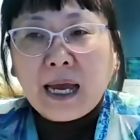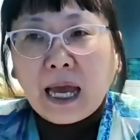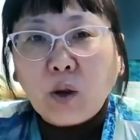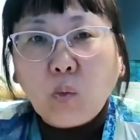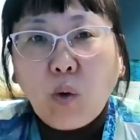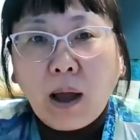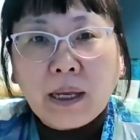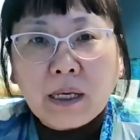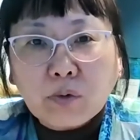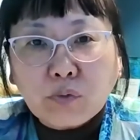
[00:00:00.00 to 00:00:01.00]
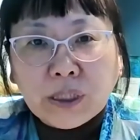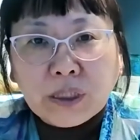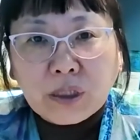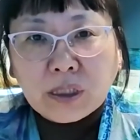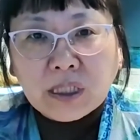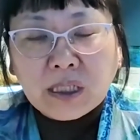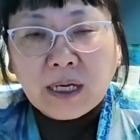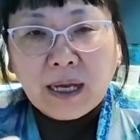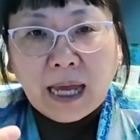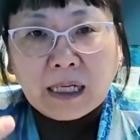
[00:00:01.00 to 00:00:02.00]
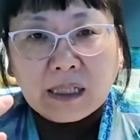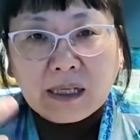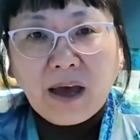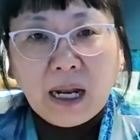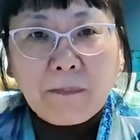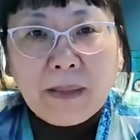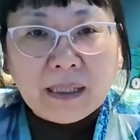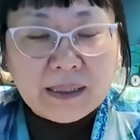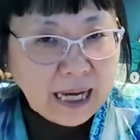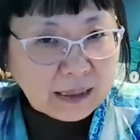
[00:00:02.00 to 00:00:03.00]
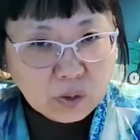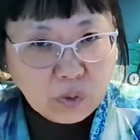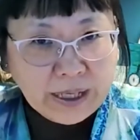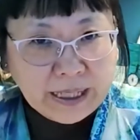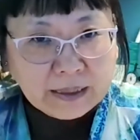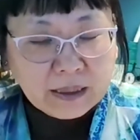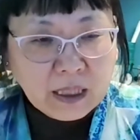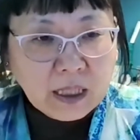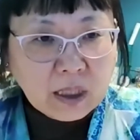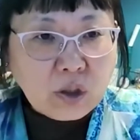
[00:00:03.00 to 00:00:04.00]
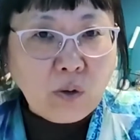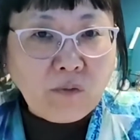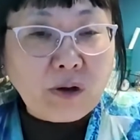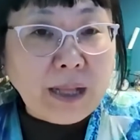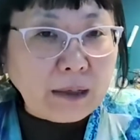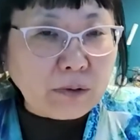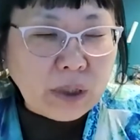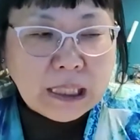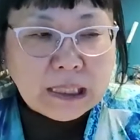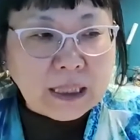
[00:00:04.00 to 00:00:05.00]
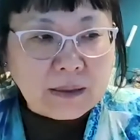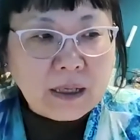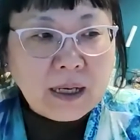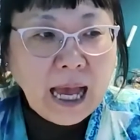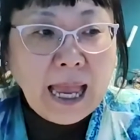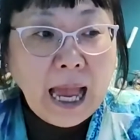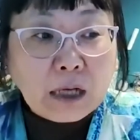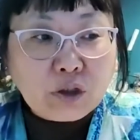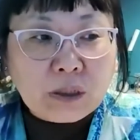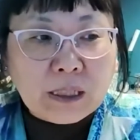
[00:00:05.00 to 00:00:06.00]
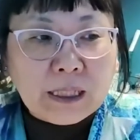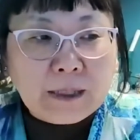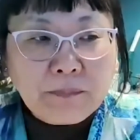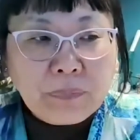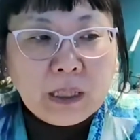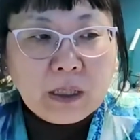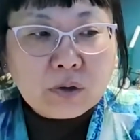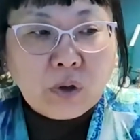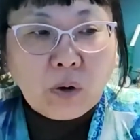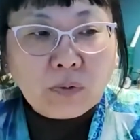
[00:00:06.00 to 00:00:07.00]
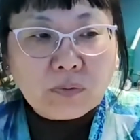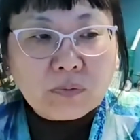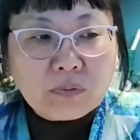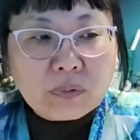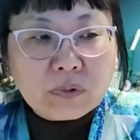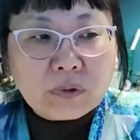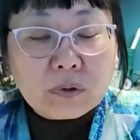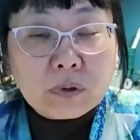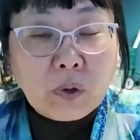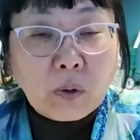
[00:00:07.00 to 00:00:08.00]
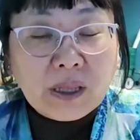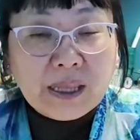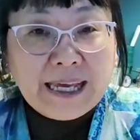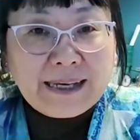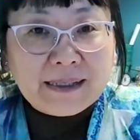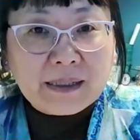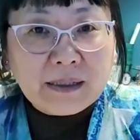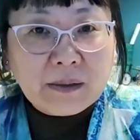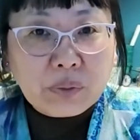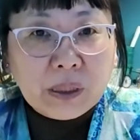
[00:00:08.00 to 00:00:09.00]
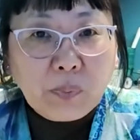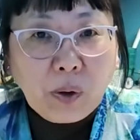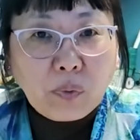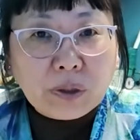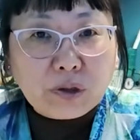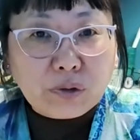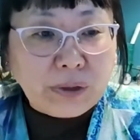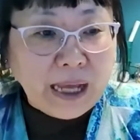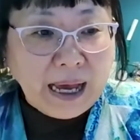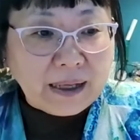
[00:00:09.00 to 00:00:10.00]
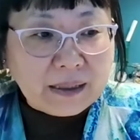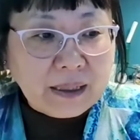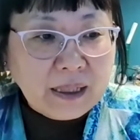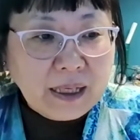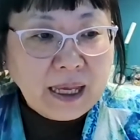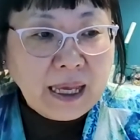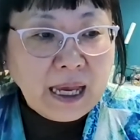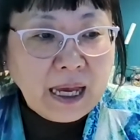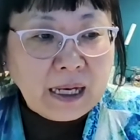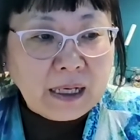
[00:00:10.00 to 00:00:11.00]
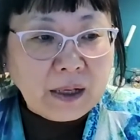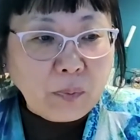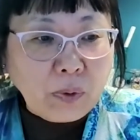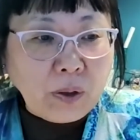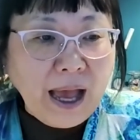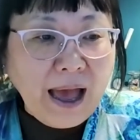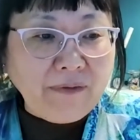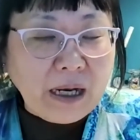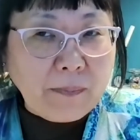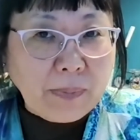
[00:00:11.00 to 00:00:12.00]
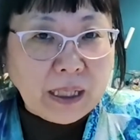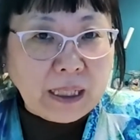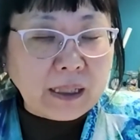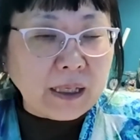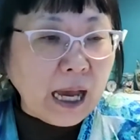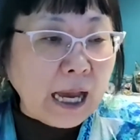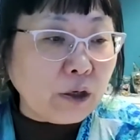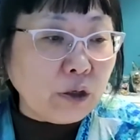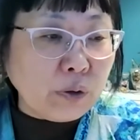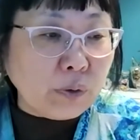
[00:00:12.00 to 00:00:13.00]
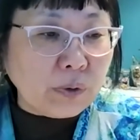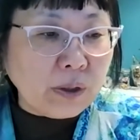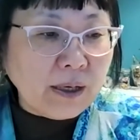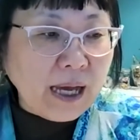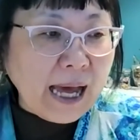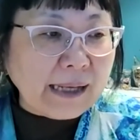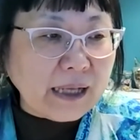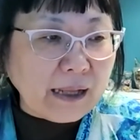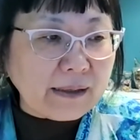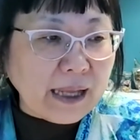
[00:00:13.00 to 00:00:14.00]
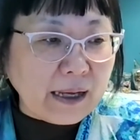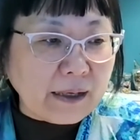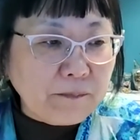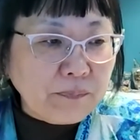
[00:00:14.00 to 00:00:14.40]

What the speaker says: and wanting research and development tax credit. So for that reason, I actually don't think people would do that. And we don't have anybody I knew had done that.